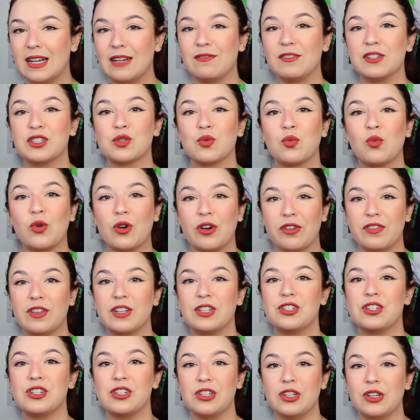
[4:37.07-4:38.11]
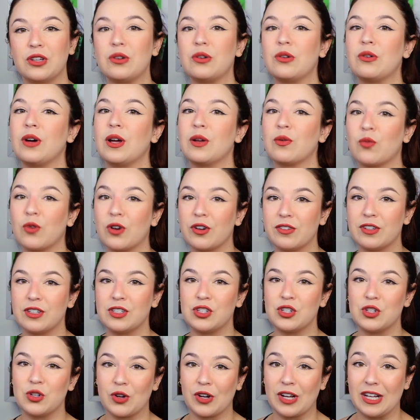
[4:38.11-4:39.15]
if it's worth it to you and worth
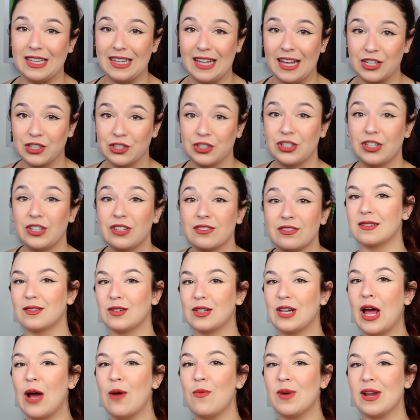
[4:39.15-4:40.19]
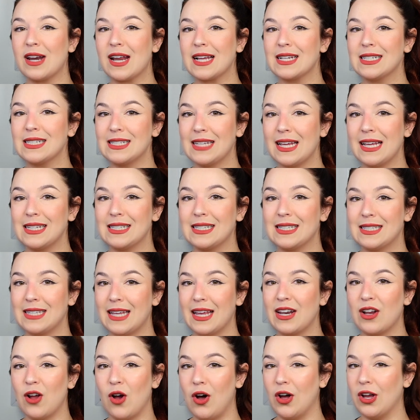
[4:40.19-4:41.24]
it to your collection. Now, when I say
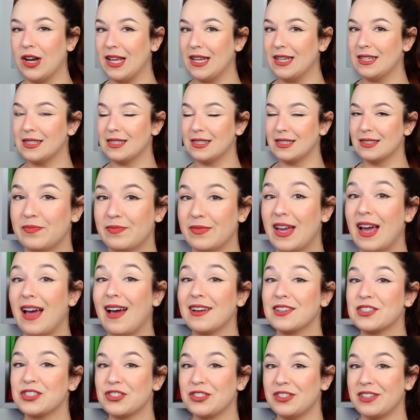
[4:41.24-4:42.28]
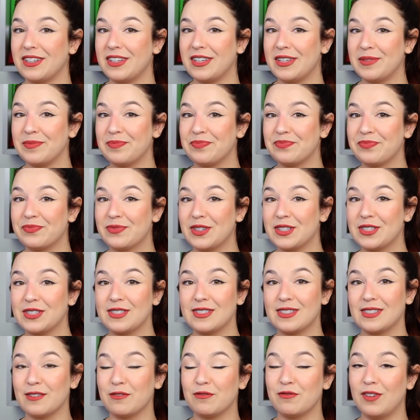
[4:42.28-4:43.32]
sit on it, actually, this
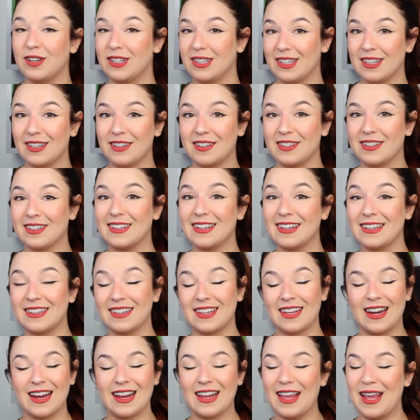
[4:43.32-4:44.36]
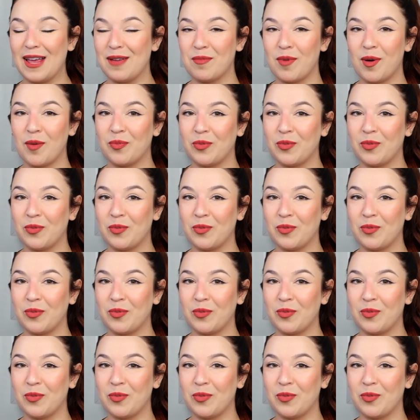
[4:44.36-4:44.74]
is a fun little thing that I came up